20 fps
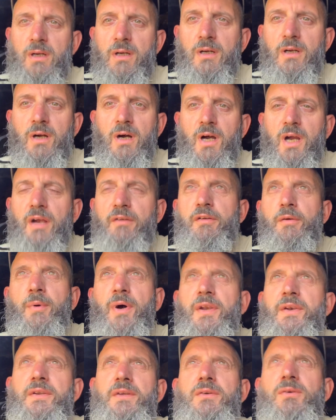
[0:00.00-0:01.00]
Hi
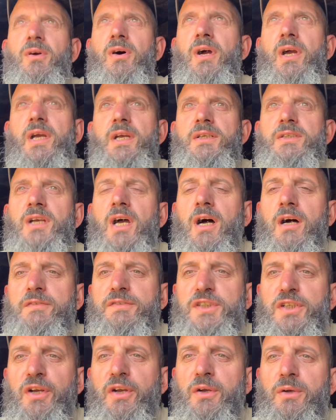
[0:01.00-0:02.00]
everyone, right, it's
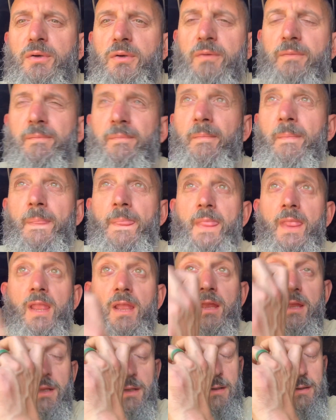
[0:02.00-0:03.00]
2:30,
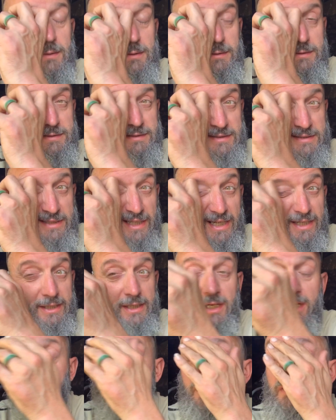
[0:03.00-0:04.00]
Saturday
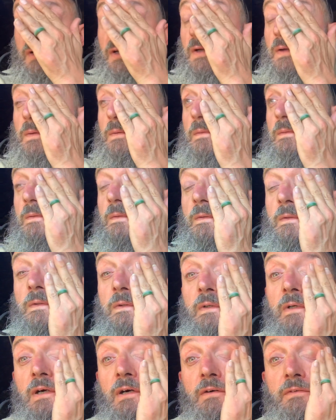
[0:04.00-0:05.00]
afternoon.
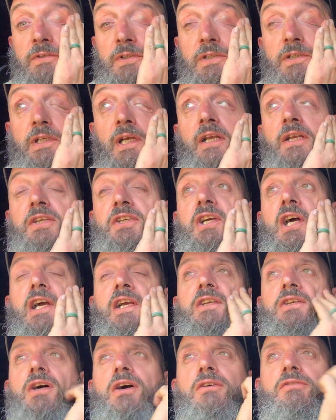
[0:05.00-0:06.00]
I've just had a
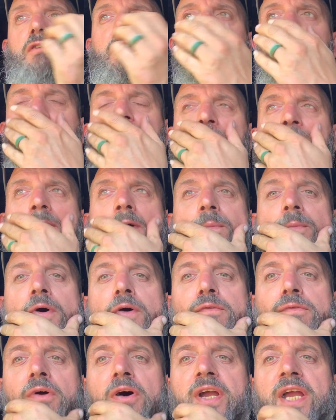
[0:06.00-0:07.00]
changeover. I've just put my
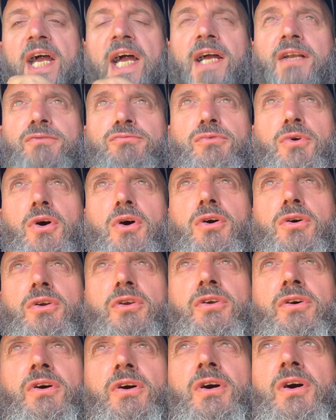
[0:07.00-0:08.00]
right hand rod
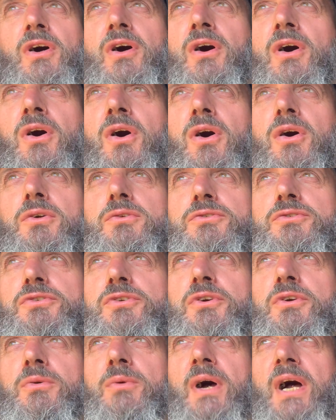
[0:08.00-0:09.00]

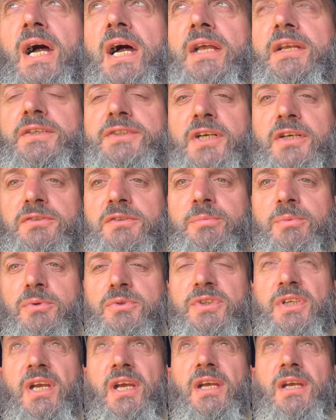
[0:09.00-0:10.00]
onto an adjustable
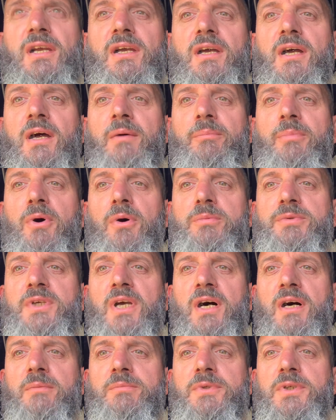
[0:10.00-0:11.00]
zig and popped it
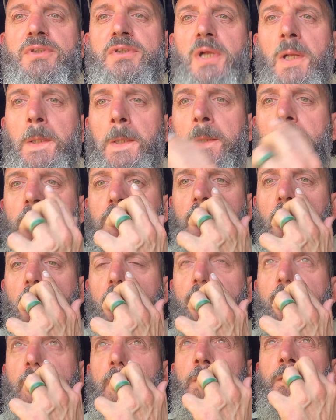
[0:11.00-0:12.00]
up just under the
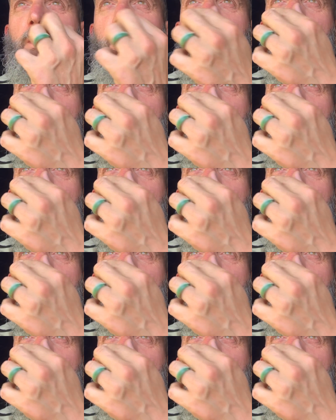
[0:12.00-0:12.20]
surface.